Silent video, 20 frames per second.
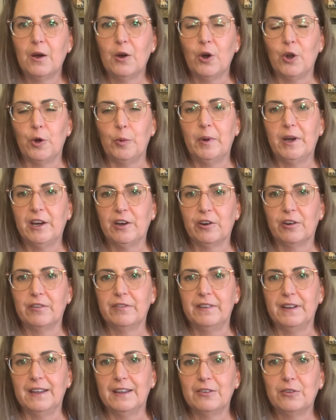
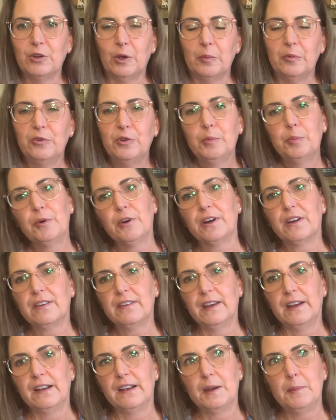autobiography. So I'm super
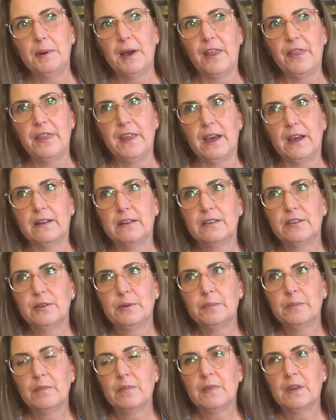excited about that.
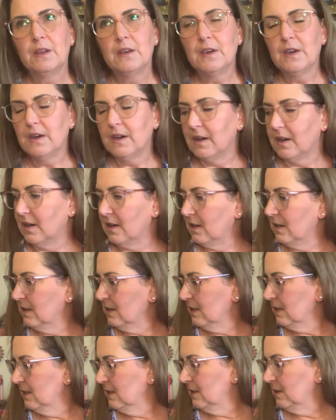
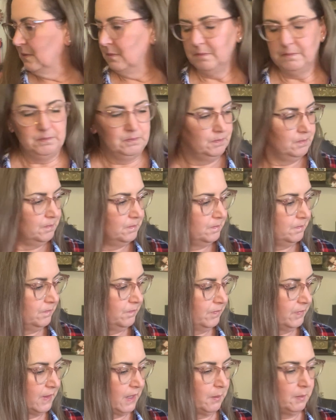Let
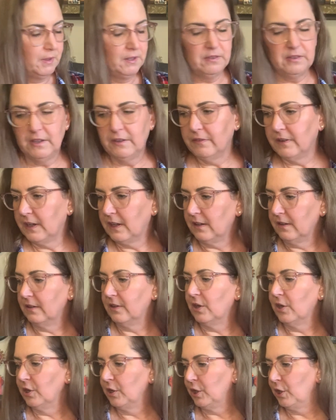me see if I can
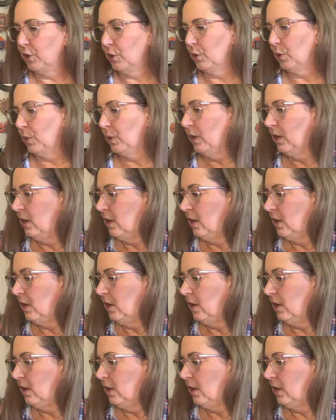tell you.